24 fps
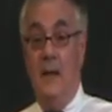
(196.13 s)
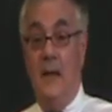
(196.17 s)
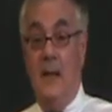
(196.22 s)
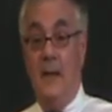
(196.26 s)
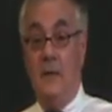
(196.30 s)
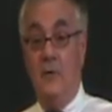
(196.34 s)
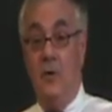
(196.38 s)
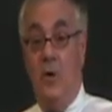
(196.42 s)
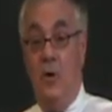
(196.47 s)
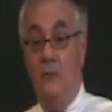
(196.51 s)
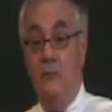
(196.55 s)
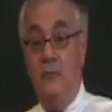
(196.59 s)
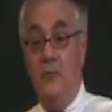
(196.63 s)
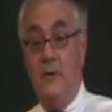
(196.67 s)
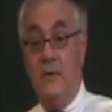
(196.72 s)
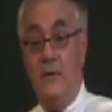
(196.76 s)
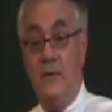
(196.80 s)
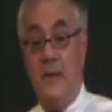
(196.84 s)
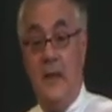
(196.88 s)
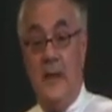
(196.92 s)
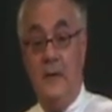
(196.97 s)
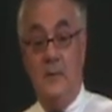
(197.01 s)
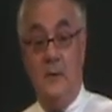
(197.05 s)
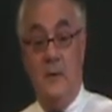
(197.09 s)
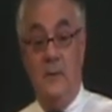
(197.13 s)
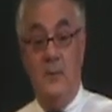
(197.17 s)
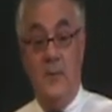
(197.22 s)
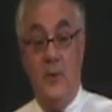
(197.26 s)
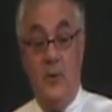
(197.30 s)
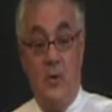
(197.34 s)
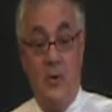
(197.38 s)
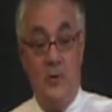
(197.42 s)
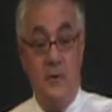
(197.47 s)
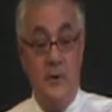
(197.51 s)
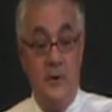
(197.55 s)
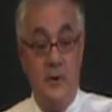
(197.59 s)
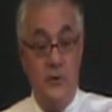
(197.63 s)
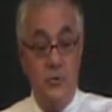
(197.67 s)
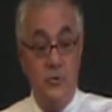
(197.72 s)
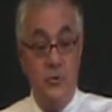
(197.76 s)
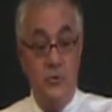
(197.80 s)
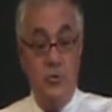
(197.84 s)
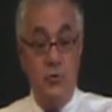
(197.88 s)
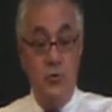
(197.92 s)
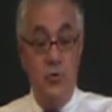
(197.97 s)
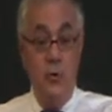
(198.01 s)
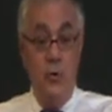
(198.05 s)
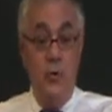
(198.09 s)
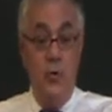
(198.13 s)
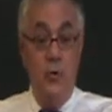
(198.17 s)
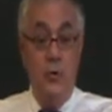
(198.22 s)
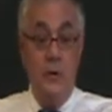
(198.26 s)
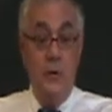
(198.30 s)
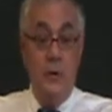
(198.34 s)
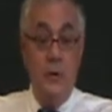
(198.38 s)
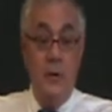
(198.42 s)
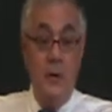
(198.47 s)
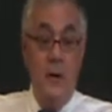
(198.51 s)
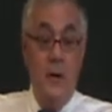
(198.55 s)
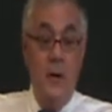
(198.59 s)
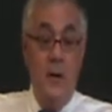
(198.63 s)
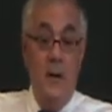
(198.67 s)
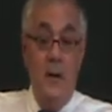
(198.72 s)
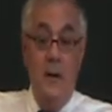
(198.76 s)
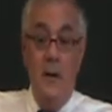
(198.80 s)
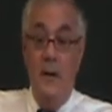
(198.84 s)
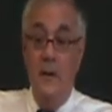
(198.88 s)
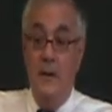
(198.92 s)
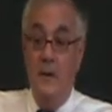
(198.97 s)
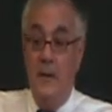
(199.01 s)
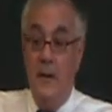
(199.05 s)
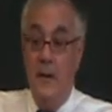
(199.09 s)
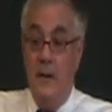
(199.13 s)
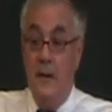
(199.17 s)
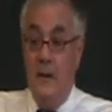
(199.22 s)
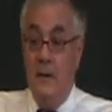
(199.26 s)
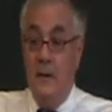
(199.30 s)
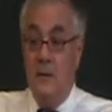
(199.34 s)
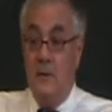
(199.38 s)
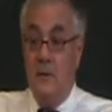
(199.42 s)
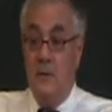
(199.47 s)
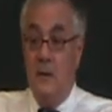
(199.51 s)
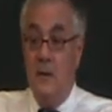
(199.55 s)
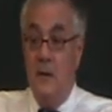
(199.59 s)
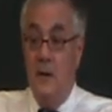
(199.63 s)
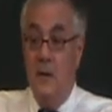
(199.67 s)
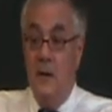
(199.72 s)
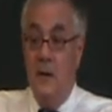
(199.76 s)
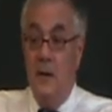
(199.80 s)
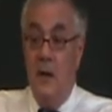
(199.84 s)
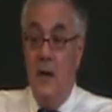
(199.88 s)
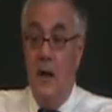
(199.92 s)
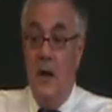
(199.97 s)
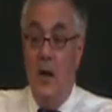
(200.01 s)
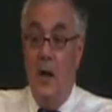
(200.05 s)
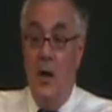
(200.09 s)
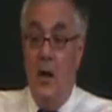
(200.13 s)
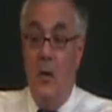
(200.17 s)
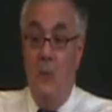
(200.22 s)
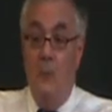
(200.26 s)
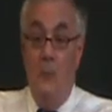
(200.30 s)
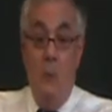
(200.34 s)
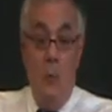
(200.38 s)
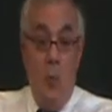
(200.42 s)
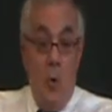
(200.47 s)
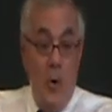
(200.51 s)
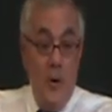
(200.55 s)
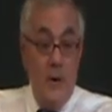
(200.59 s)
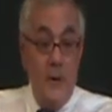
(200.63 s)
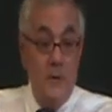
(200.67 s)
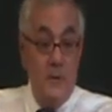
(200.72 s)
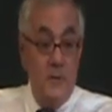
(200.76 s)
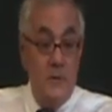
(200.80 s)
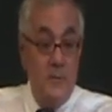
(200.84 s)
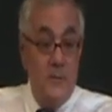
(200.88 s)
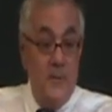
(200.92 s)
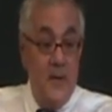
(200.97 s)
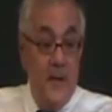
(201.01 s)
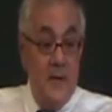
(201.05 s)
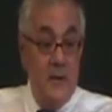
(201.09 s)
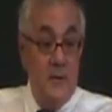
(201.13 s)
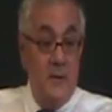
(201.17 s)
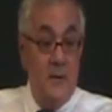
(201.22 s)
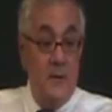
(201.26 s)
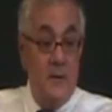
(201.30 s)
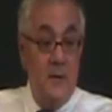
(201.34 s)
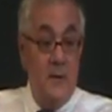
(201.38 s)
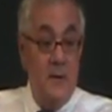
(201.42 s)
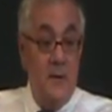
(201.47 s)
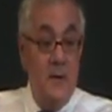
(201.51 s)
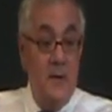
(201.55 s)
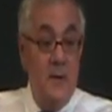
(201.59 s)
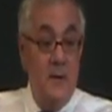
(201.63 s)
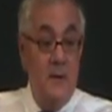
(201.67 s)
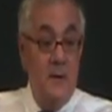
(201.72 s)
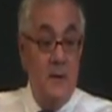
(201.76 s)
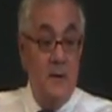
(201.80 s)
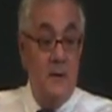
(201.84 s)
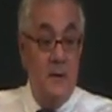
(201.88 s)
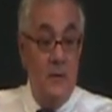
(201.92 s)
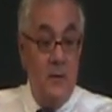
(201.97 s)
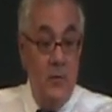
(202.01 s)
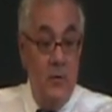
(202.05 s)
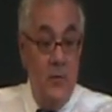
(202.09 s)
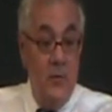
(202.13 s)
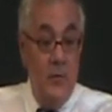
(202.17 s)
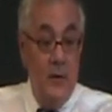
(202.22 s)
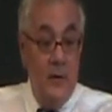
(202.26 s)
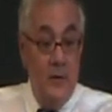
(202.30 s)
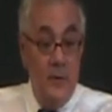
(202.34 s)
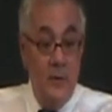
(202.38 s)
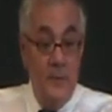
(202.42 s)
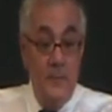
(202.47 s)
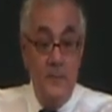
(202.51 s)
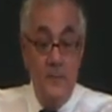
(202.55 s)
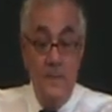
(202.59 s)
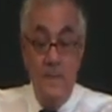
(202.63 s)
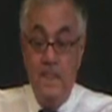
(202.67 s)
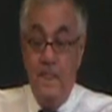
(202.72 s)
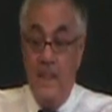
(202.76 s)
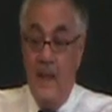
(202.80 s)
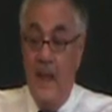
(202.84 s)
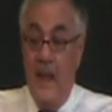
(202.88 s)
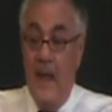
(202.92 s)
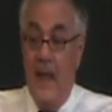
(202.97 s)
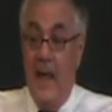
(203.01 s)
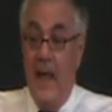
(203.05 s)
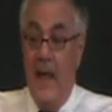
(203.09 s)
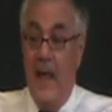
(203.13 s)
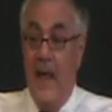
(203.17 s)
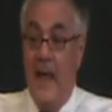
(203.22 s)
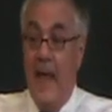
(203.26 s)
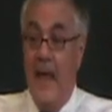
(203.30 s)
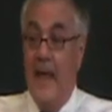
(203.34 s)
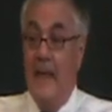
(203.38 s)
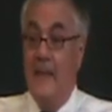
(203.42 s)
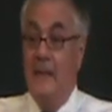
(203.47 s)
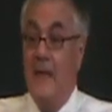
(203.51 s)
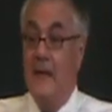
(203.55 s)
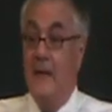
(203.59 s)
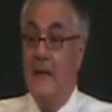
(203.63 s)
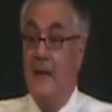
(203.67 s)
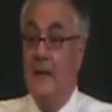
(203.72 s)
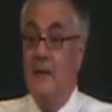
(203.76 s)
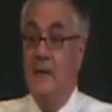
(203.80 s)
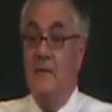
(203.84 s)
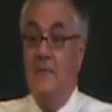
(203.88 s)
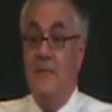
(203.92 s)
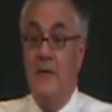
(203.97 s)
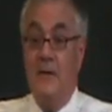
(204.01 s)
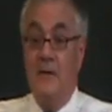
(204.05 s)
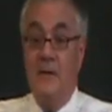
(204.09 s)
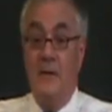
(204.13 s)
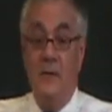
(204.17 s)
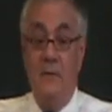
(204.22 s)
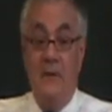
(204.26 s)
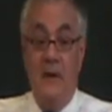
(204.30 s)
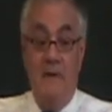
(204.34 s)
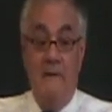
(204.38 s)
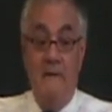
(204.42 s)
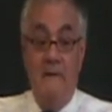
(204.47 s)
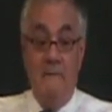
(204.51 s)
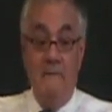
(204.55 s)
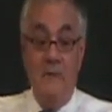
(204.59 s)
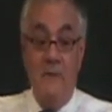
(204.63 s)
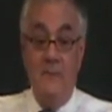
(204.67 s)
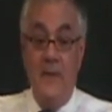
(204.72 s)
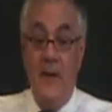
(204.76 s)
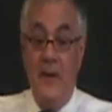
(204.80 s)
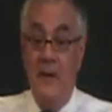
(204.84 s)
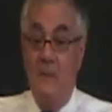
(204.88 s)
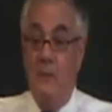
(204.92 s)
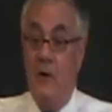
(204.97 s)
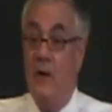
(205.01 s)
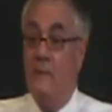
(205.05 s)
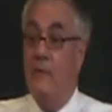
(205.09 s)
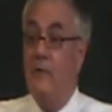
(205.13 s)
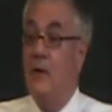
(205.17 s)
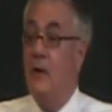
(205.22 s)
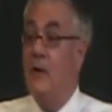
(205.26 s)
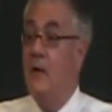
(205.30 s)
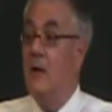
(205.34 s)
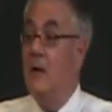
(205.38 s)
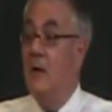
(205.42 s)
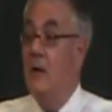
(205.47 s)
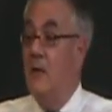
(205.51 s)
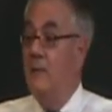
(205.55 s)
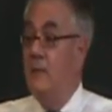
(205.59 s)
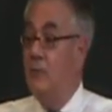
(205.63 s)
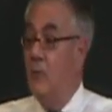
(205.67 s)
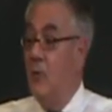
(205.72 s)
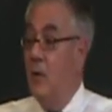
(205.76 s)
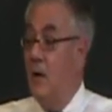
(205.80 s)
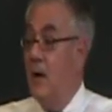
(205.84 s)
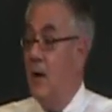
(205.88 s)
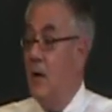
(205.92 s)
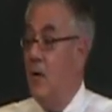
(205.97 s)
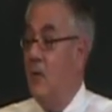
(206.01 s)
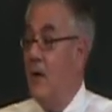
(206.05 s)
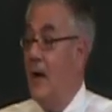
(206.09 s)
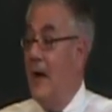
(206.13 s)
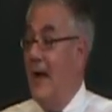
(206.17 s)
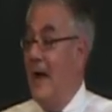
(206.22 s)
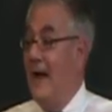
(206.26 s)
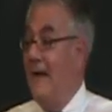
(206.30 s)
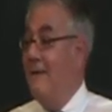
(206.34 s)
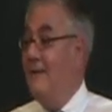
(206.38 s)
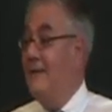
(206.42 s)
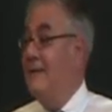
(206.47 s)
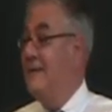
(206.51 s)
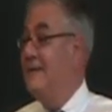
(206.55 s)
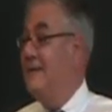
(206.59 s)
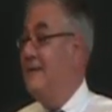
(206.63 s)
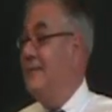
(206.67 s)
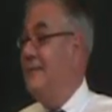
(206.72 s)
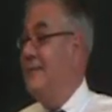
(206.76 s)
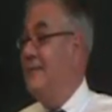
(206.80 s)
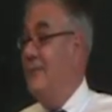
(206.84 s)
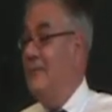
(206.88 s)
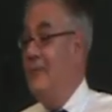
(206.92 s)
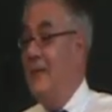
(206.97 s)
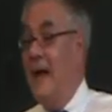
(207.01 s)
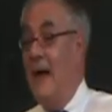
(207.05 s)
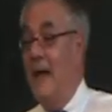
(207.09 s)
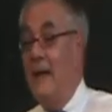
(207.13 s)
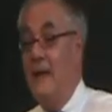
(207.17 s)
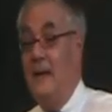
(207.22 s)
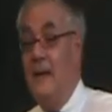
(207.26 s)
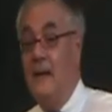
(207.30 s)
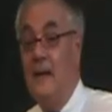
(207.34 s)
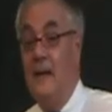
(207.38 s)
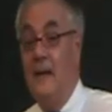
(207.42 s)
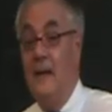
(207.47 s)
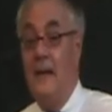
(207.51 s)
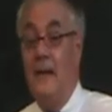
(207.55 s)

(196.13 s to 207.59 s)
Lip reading: gets overextended because it insures these mortgage-based securities, and they didn't think they would have to pay them up. If you want to know how can you do that,